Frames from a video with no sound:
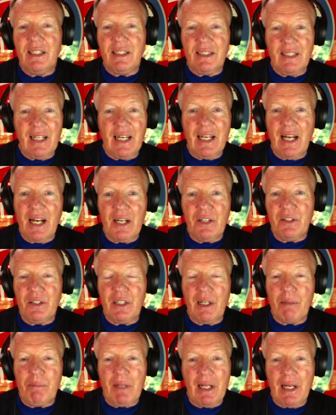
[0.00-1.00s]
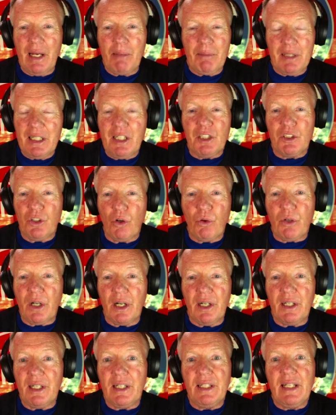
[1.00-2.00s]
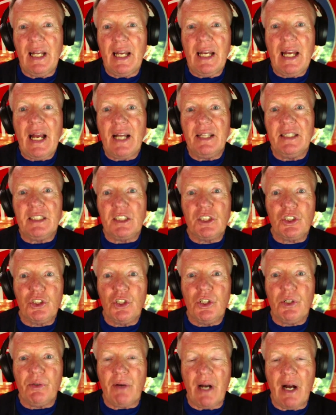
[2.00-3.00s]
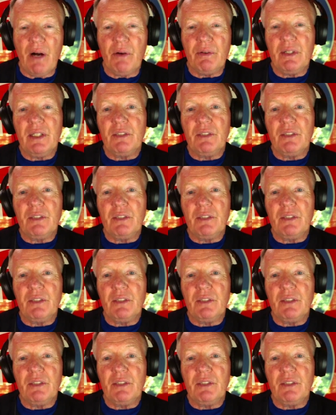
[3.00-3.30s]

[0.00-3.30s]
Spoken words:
They hired Emily Adoka, and they had this turnaround.